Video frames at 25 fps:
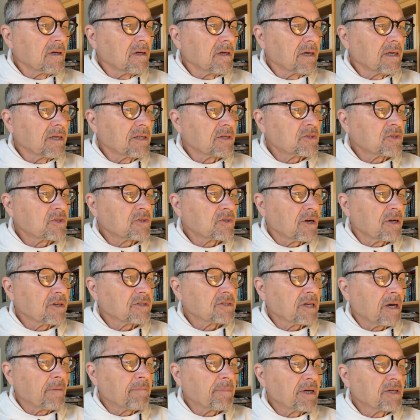And it
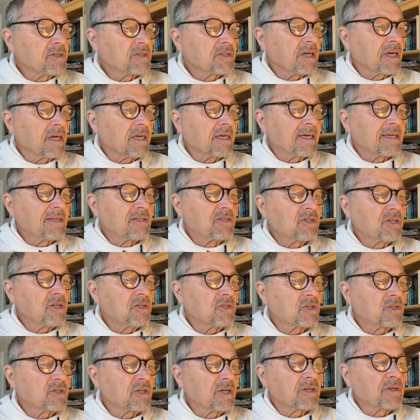starts out by saying, and
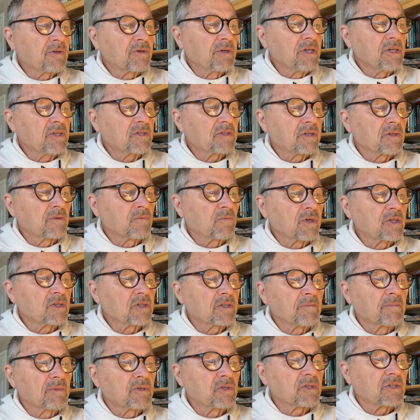Jesus increased in
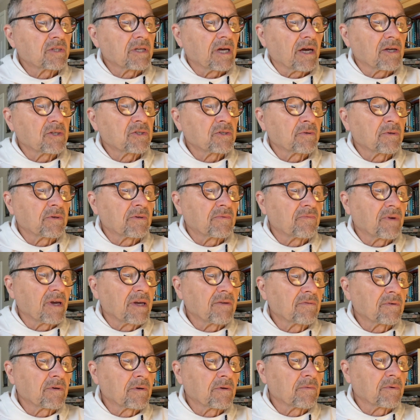wisdom and stature and
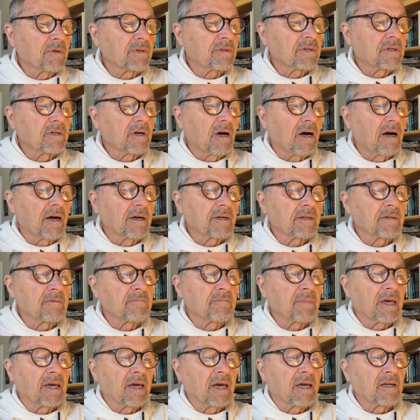favor with God
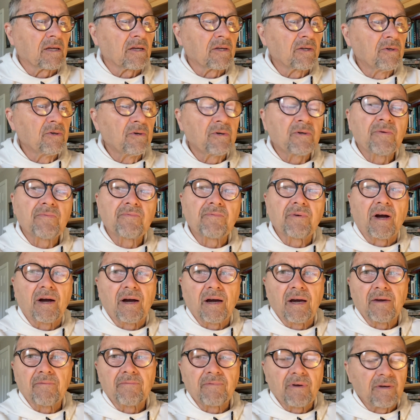and man. Luke
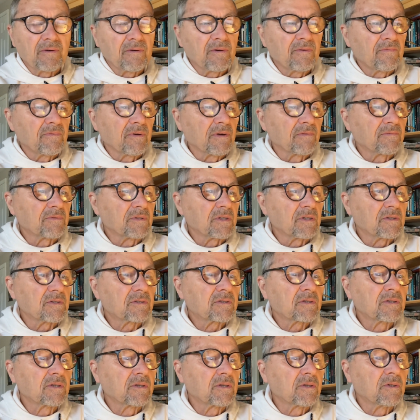
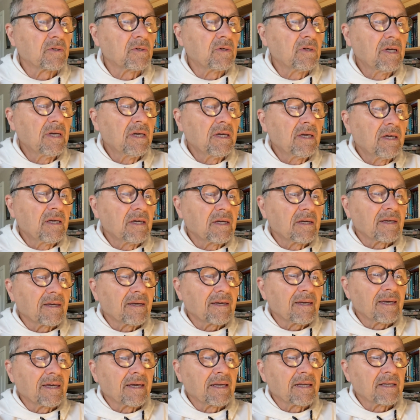5:52.
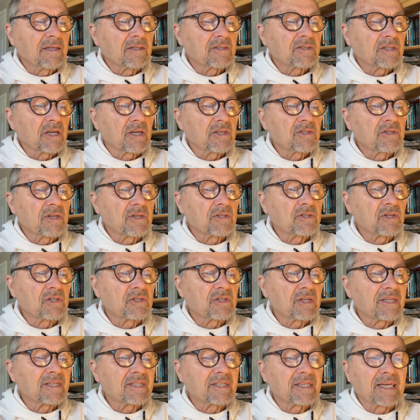And it says, this is
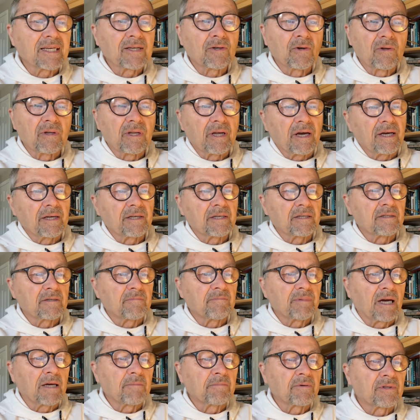the single line in the
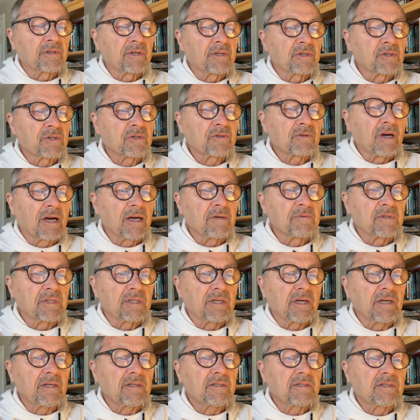Bible that describes
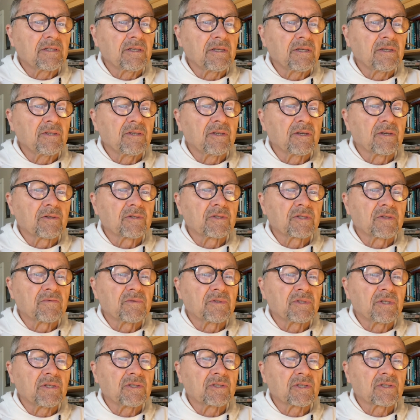the 18 years of
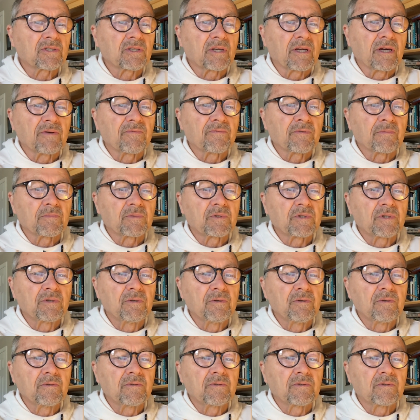Jesus' life from
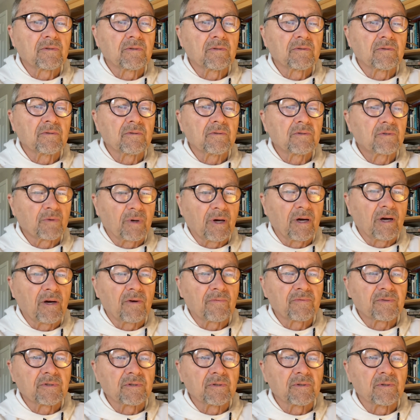
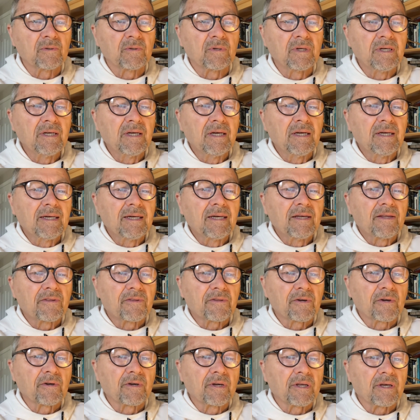12 to
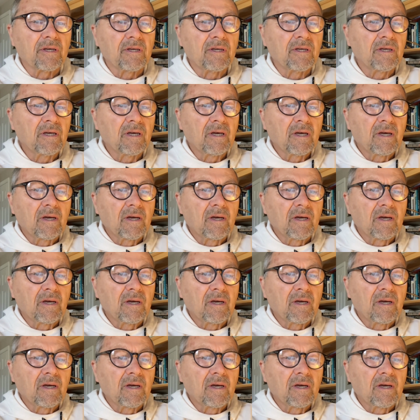30.